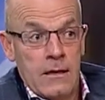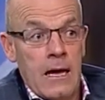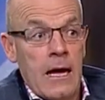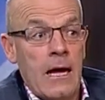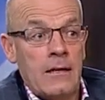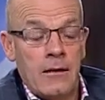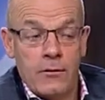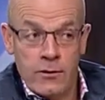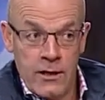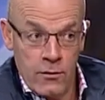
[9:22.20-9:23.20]
and I
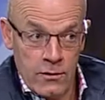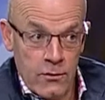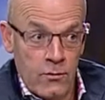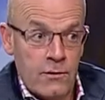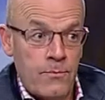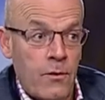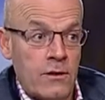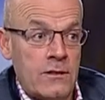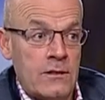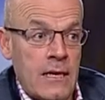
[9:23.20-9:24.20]
know they all don't,
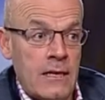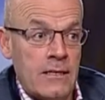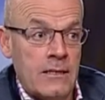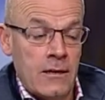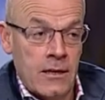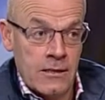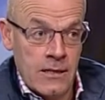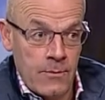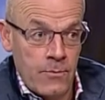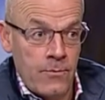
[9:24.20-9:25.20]
but at least that I can
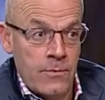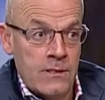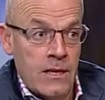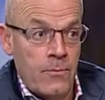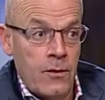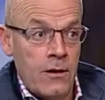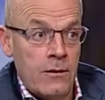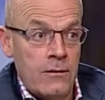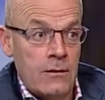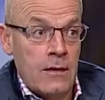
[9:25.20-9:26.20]
stand by
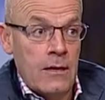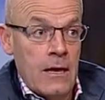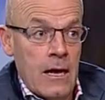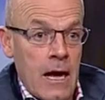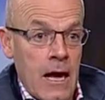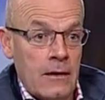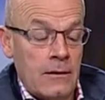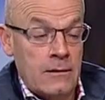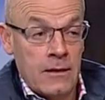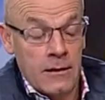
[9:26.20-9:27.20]
it,
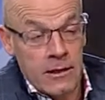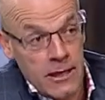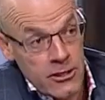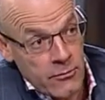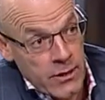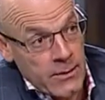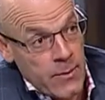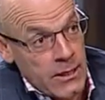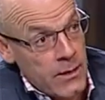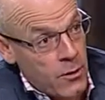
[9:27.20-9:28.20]
and that I can actually
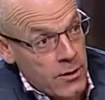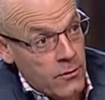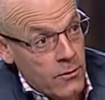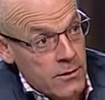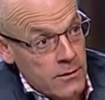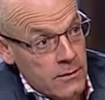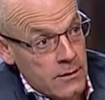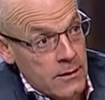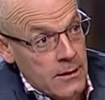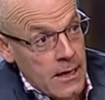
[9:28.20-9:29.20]
recommend they buy the horse,
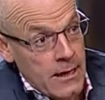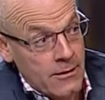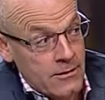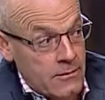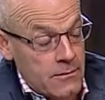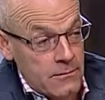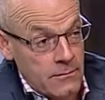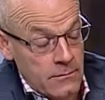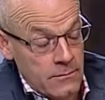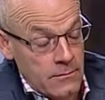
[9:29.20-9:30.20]
and
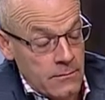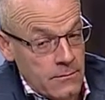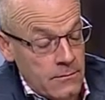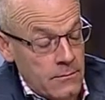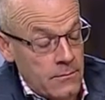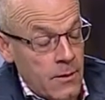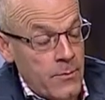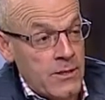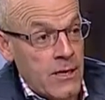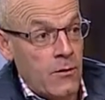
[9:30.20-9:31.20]
not be
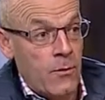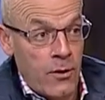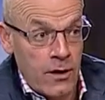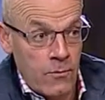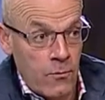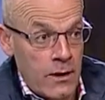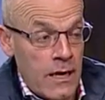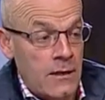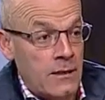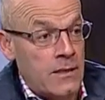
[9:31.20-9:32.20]
saying, buy it in one
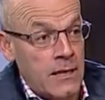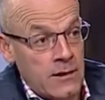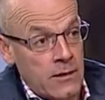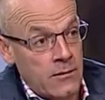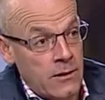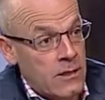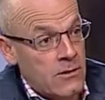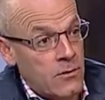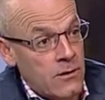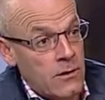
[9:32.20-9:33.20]
hand and think this
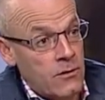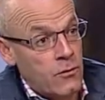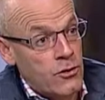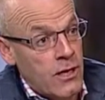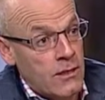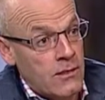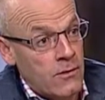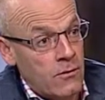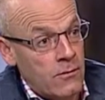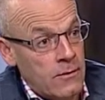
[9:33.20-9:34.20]
horse has got no chance.
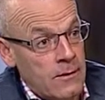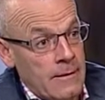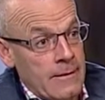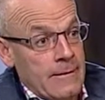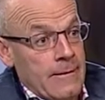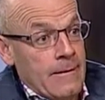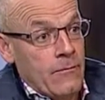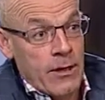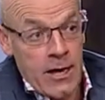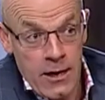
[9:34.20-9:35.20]
So,
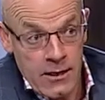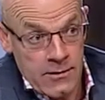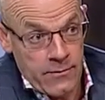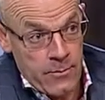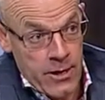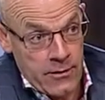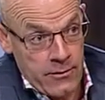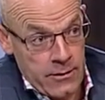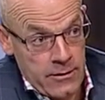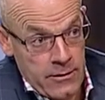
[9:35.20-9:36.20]
regardless of their
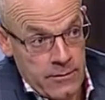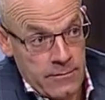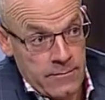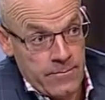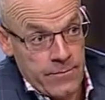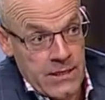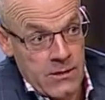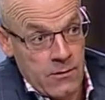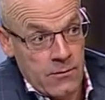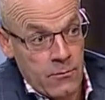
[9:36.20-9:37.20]
pedigree, Yeah.
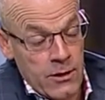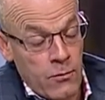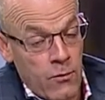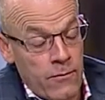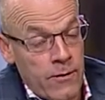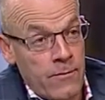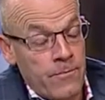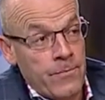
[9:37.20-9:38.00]
So we go over